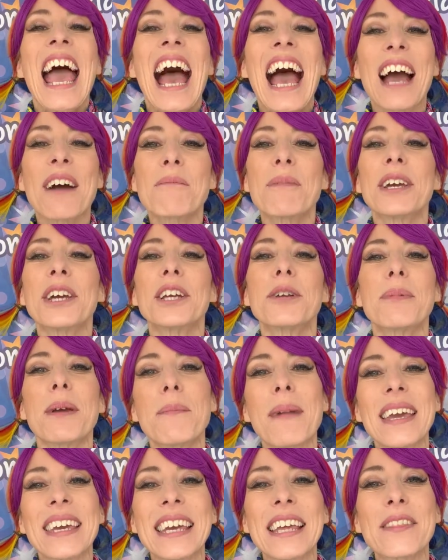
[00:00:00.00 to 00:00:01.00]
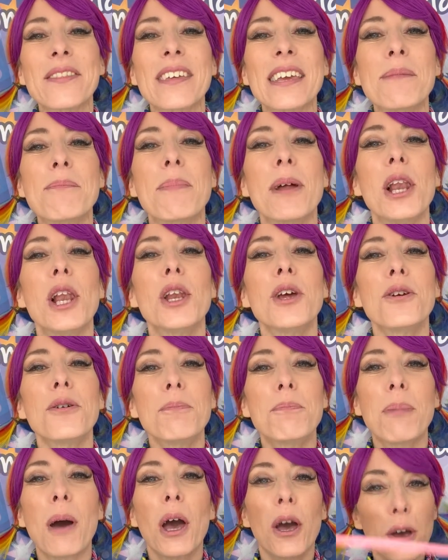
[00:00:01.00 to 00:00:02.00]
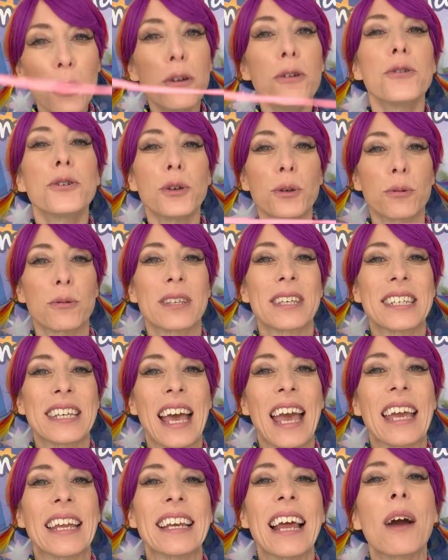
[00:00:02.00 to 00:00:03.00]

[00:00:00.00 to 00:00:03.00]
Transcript: And we're going to be making the balloon poodle today.